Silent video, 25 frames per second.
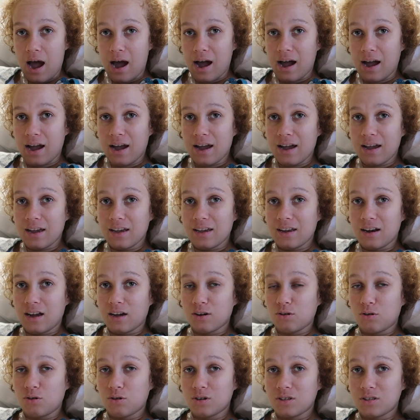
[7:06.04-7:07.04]
I
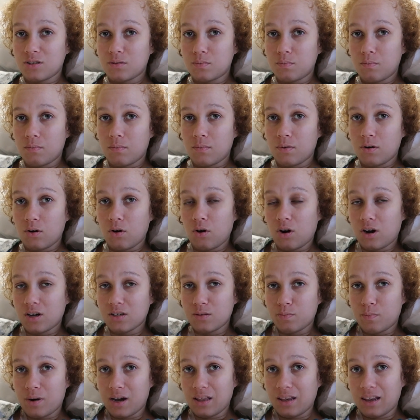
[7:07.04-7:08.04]
cannot
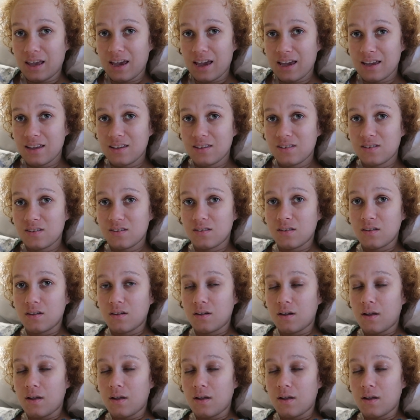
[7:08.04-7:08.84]
crisscross my legs,